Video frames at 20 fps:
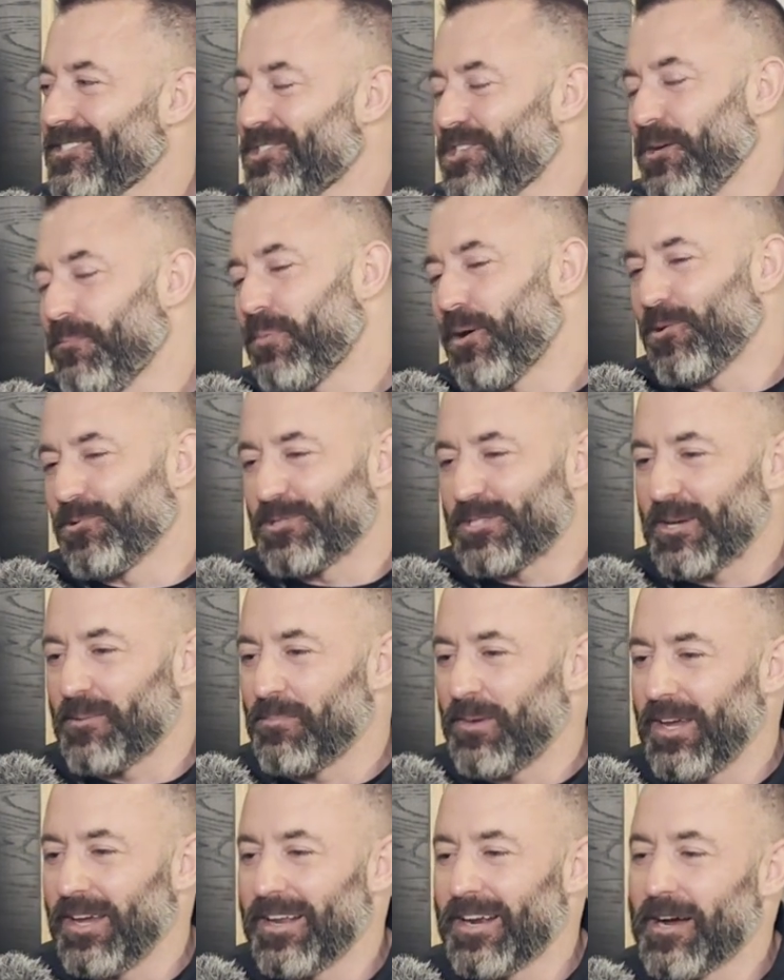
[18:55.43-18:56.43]
she pokes at
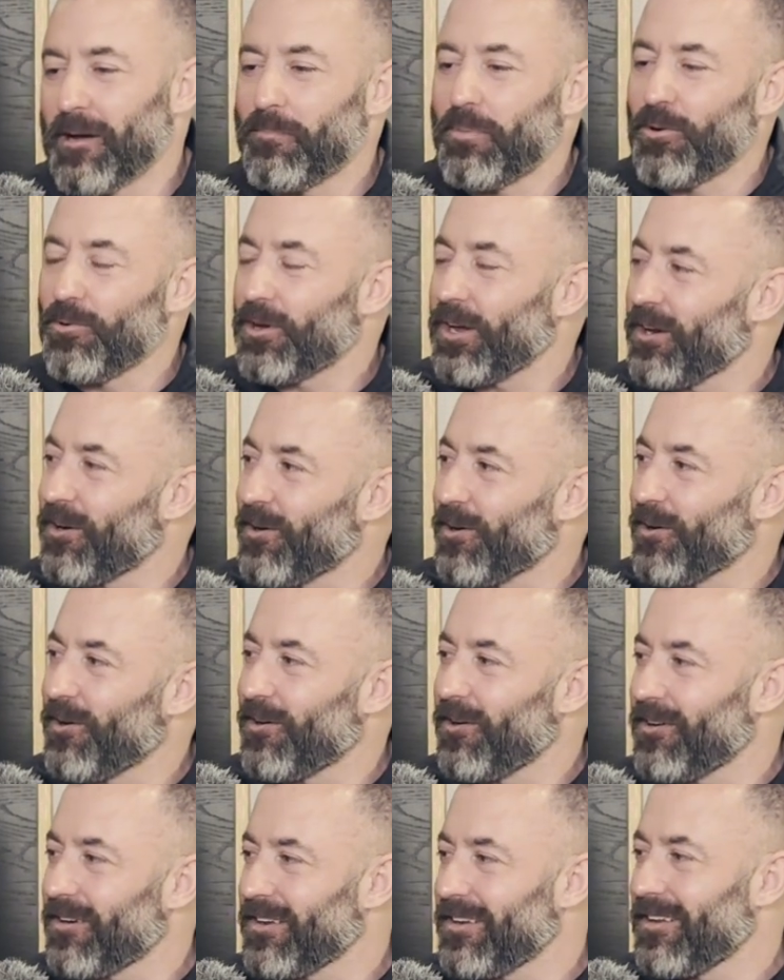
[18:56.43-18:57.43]
me and I poke at
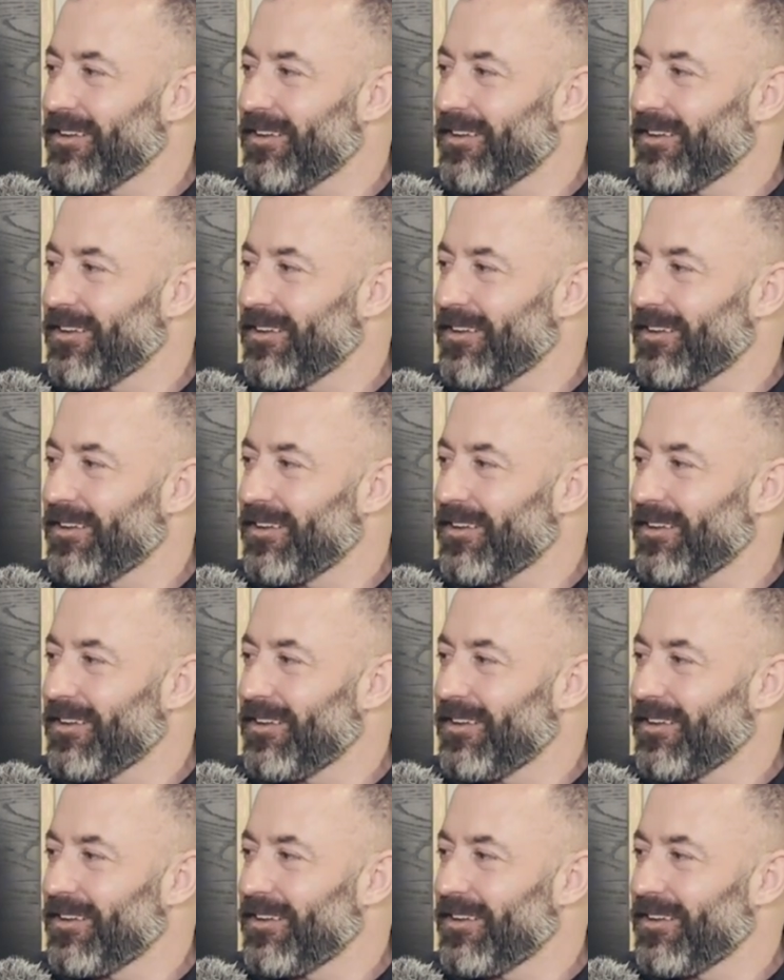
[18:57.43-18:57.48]
her.